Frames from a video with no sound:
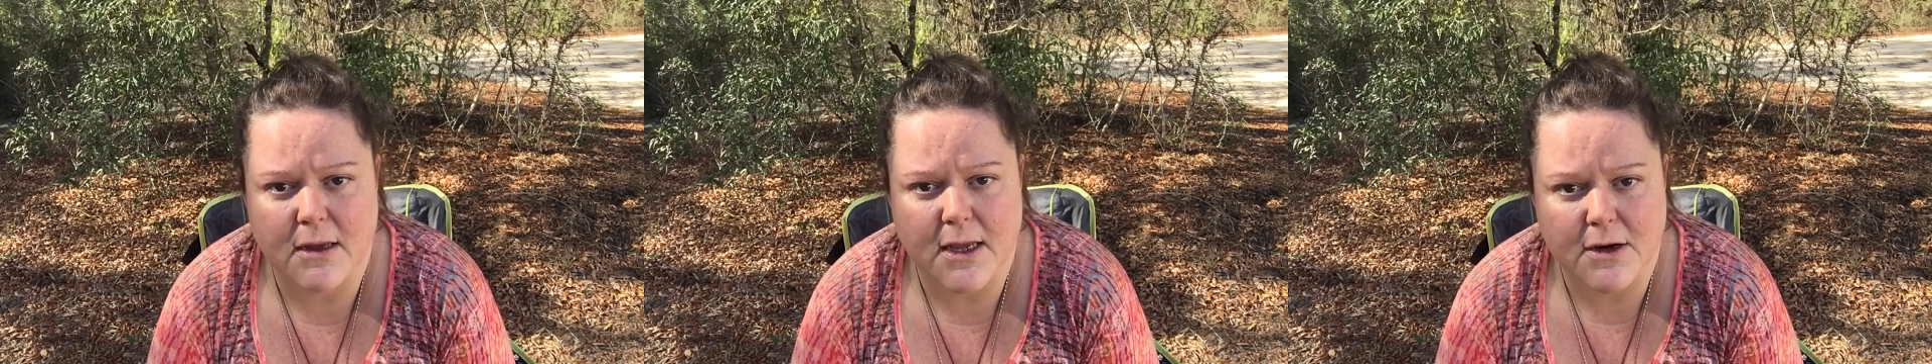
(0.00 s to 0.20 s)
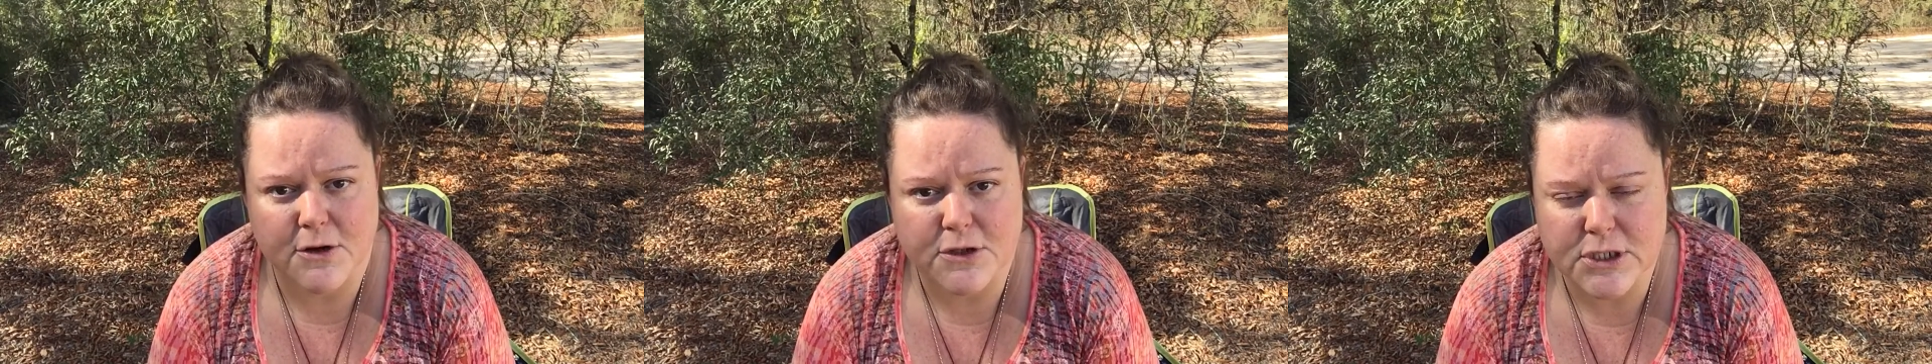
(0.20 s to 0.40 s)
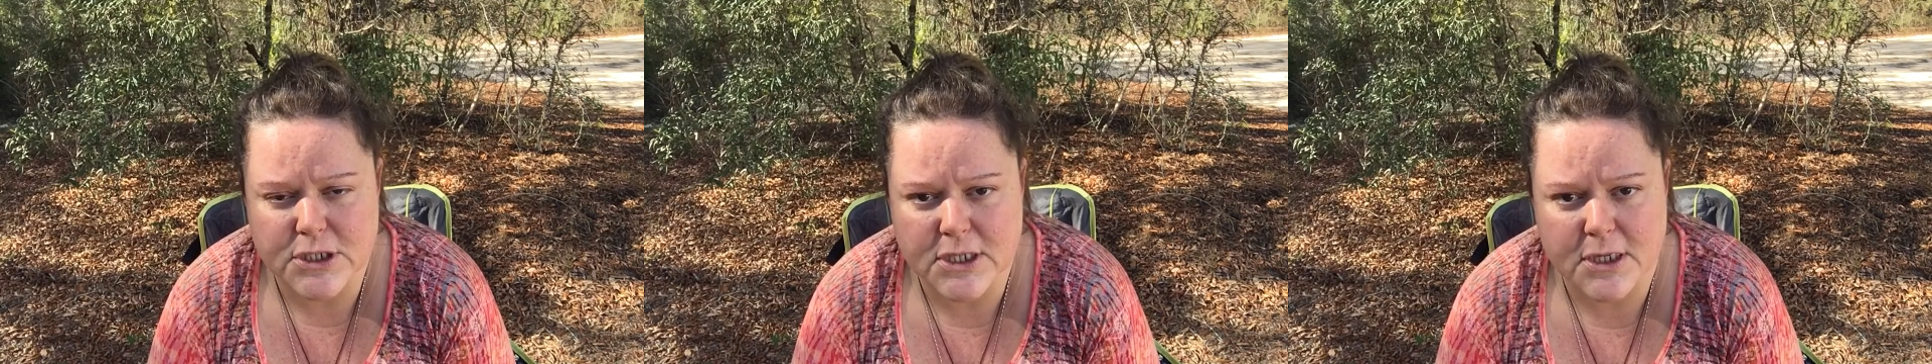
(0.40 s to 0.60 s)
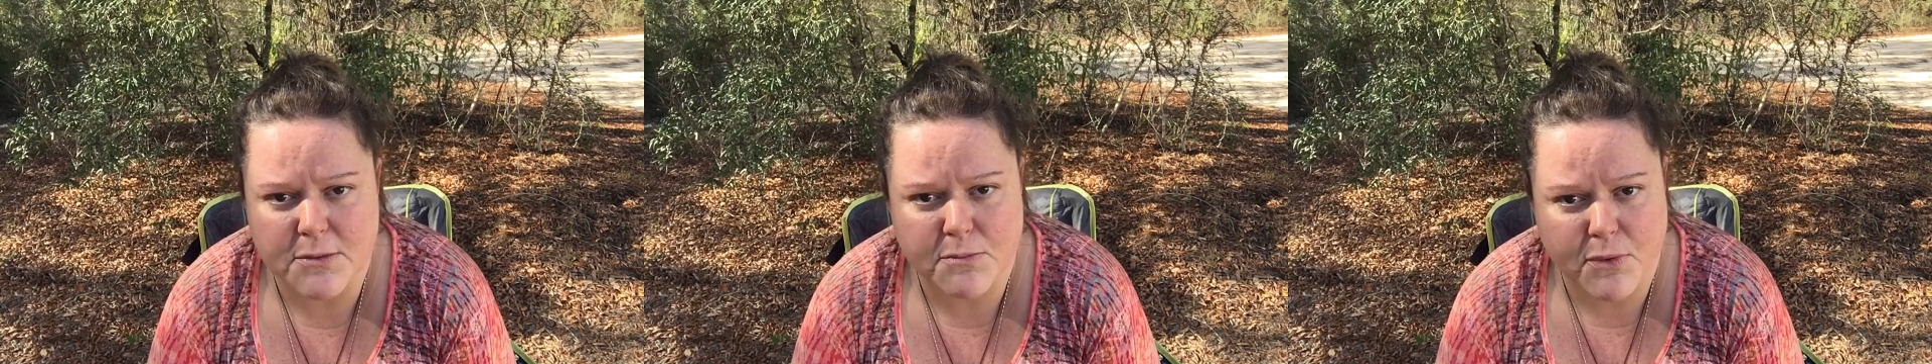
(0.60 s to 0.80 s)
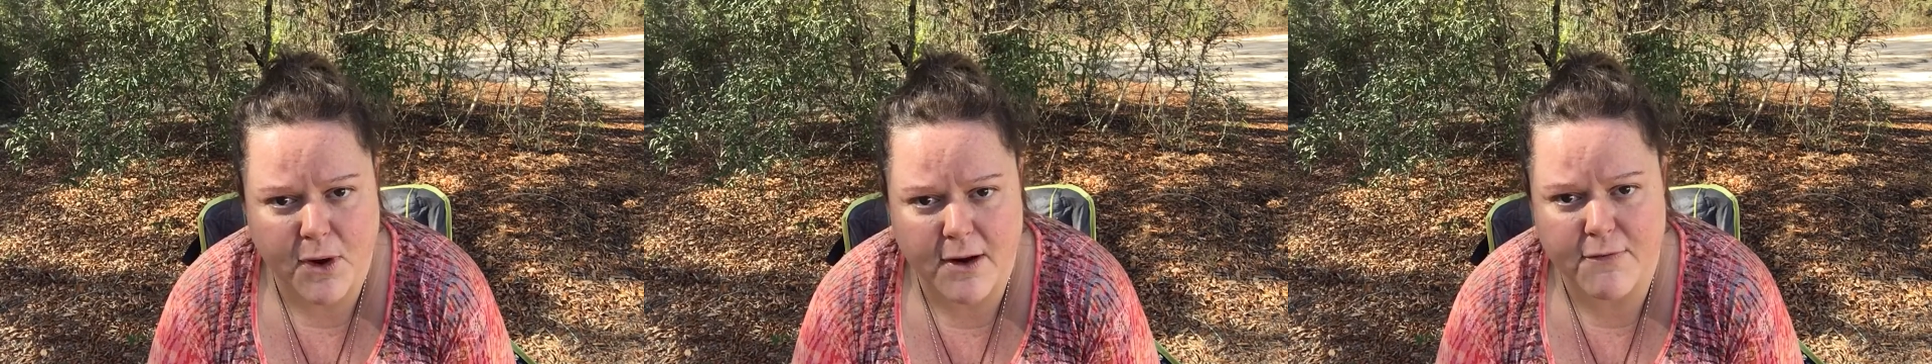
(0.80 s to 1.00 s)
energy and
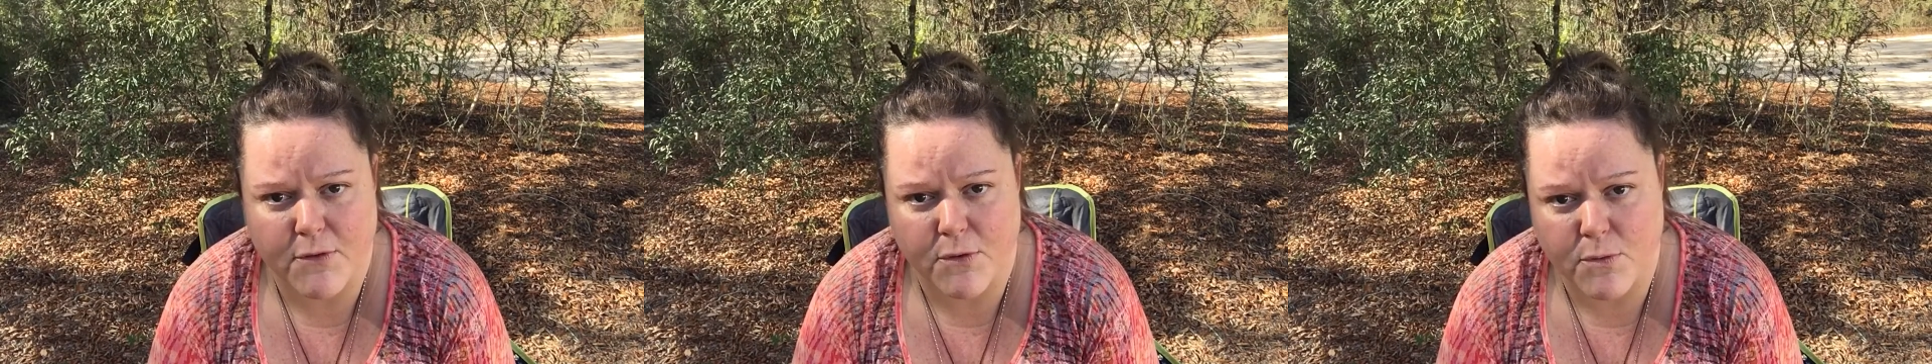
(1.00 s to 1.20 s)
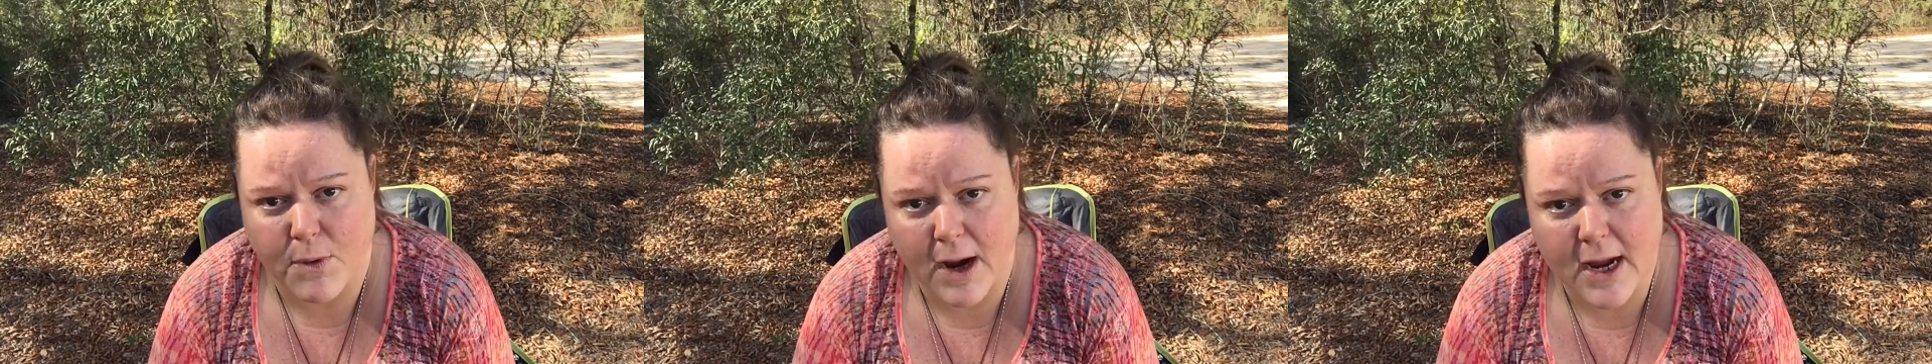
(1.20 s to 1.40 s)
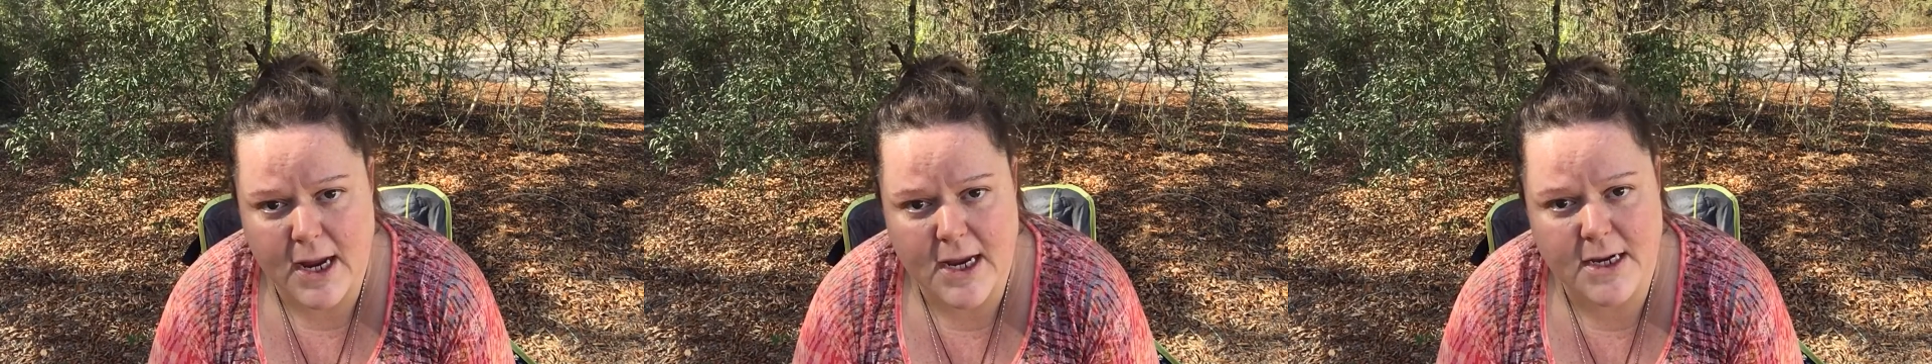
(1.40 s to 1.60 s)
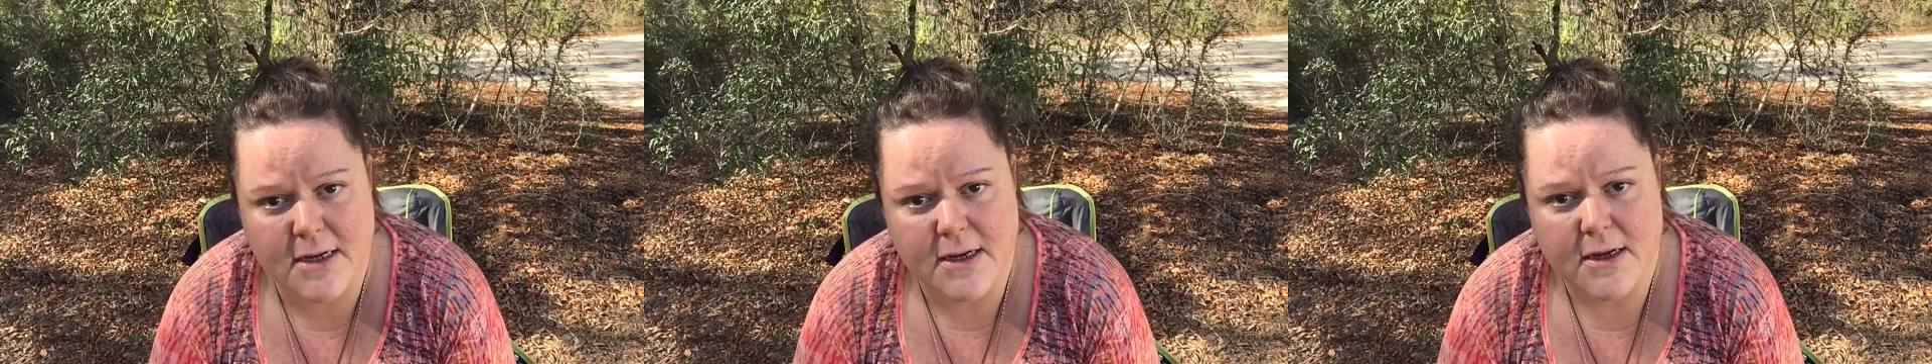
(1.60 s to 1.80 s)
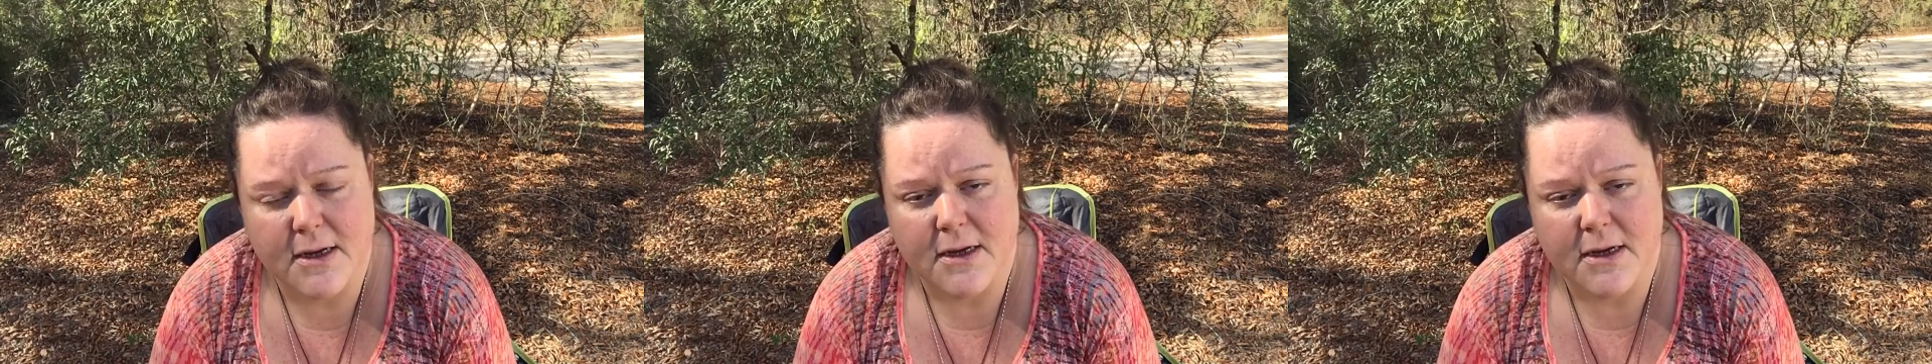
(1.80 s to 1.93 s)
pray for rain